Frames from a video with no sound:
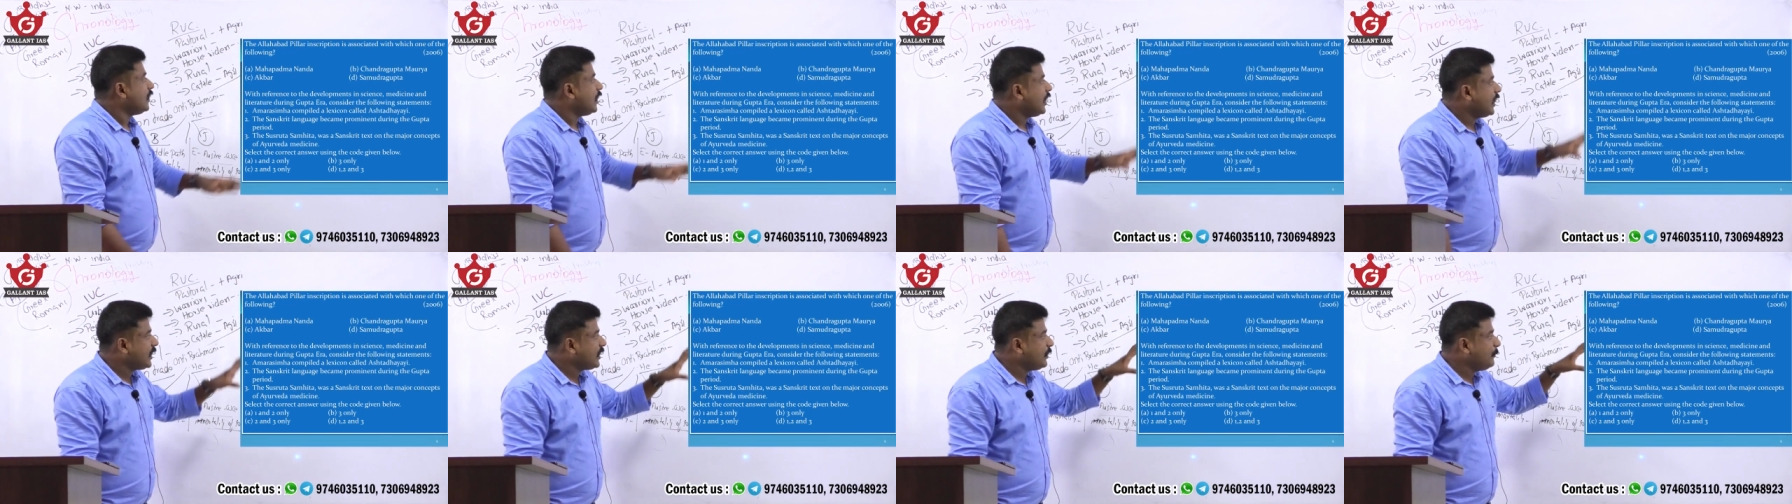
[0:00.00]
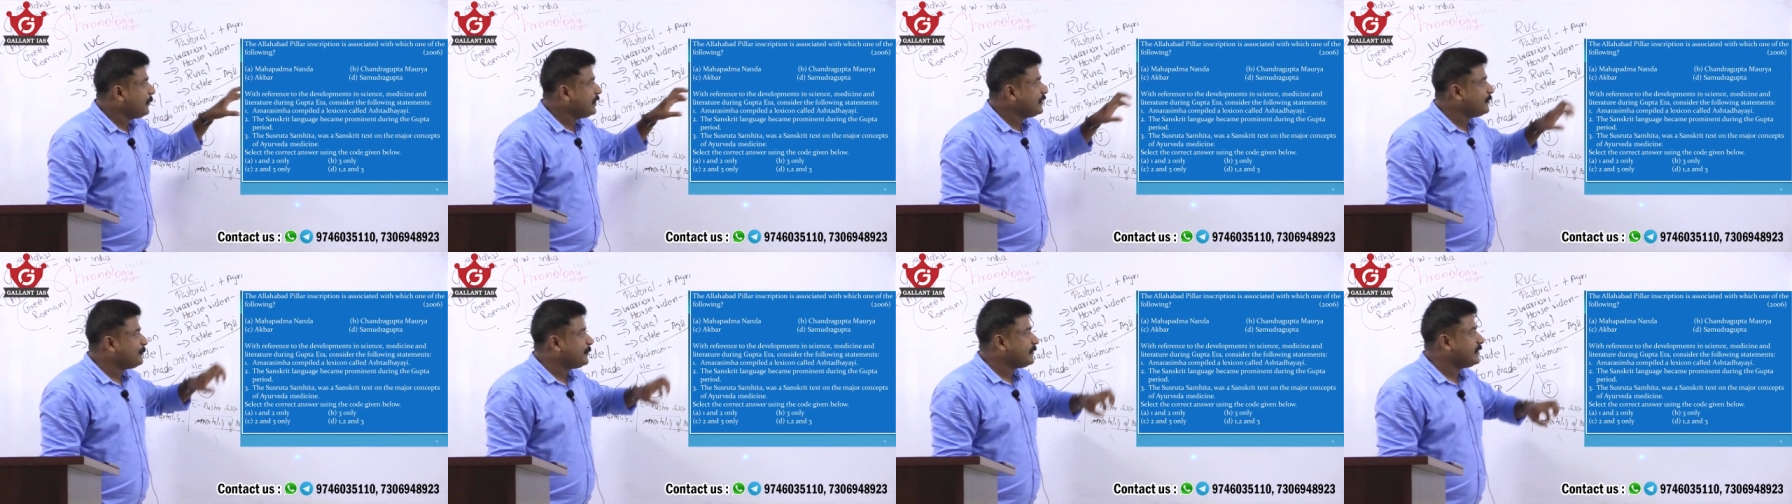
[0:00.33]

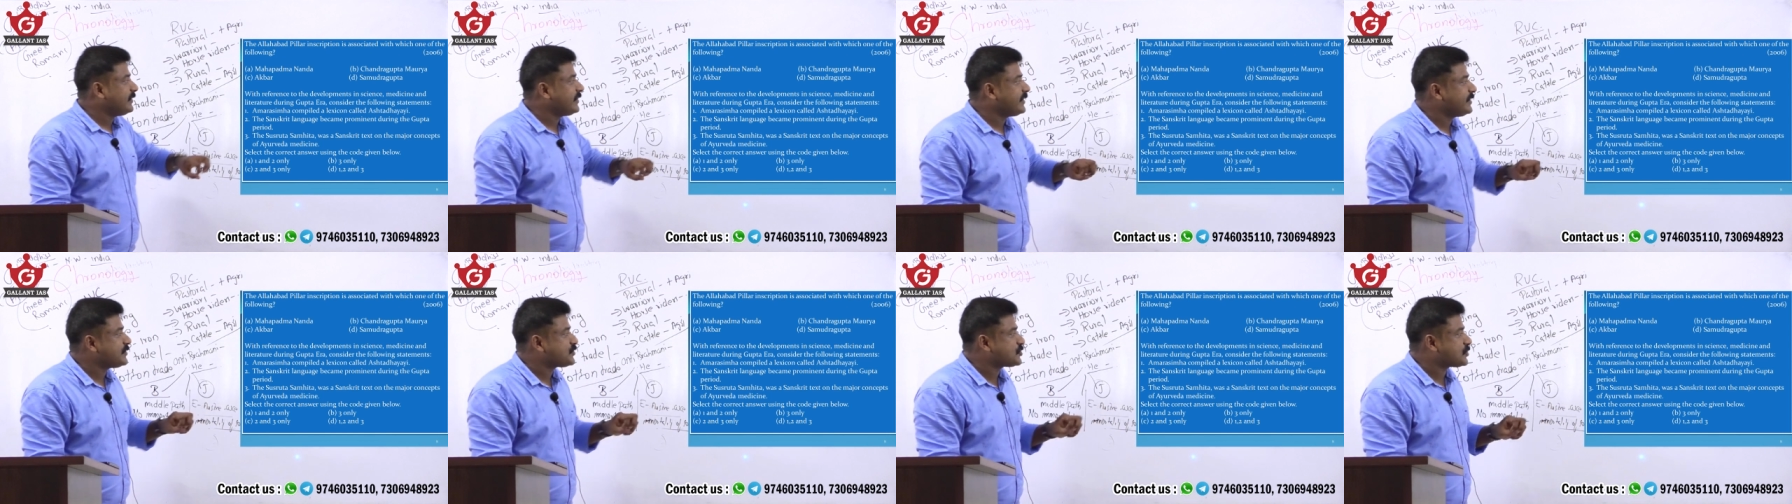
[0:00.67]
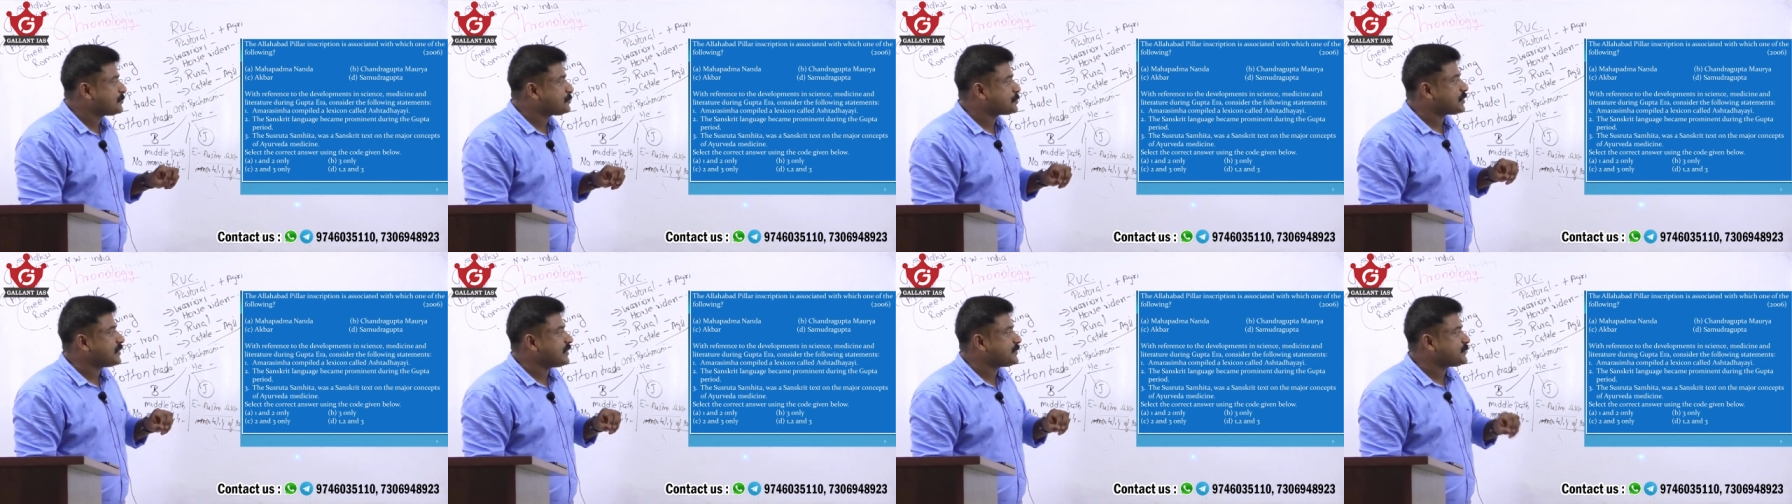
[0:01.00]
Allahabad pillar
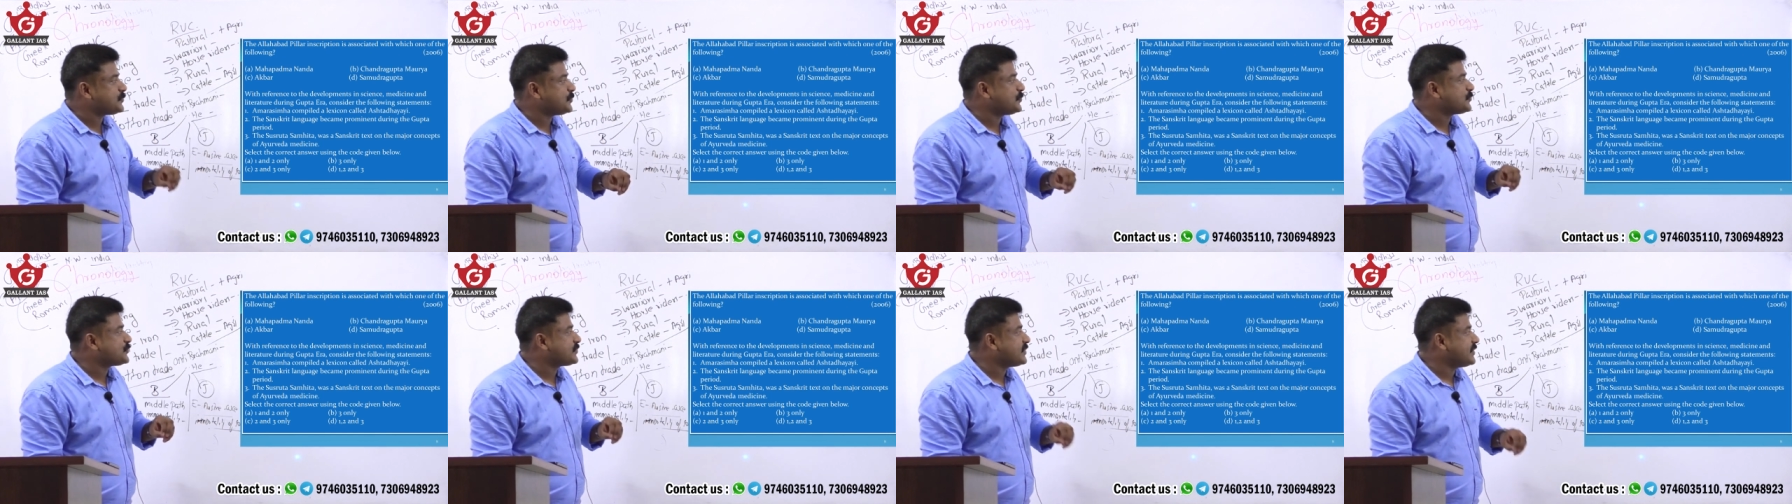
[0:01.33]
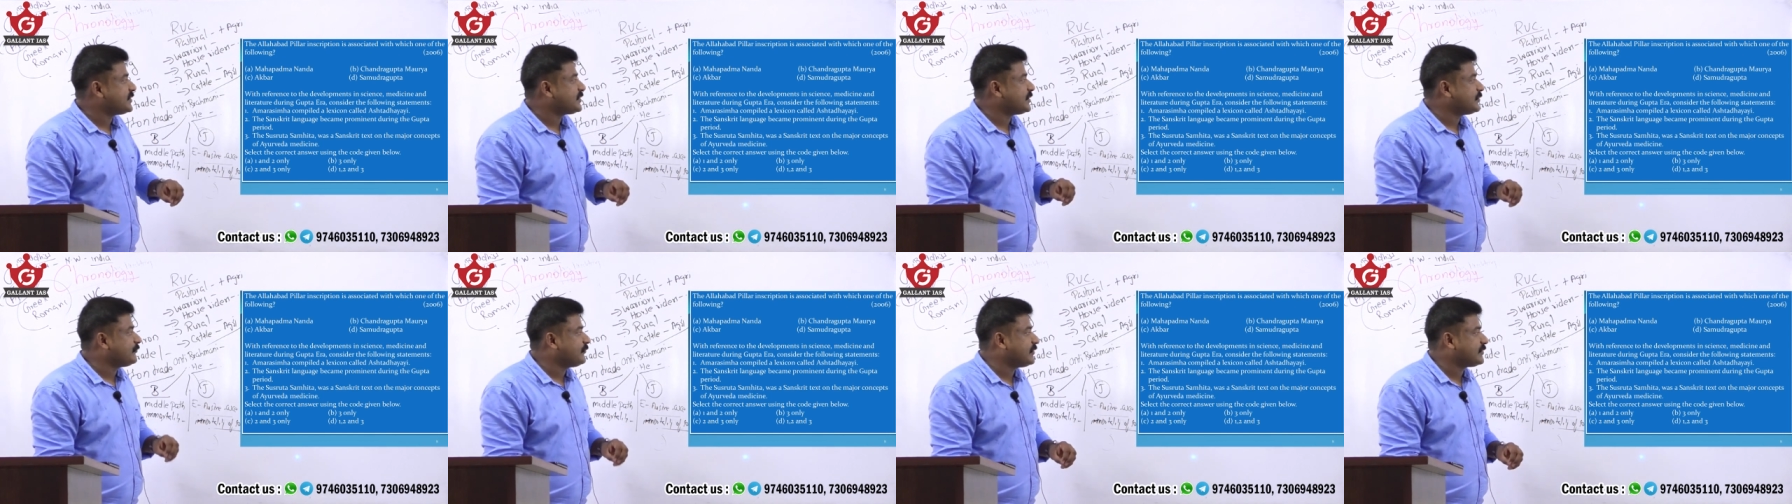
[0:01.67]
inscription associated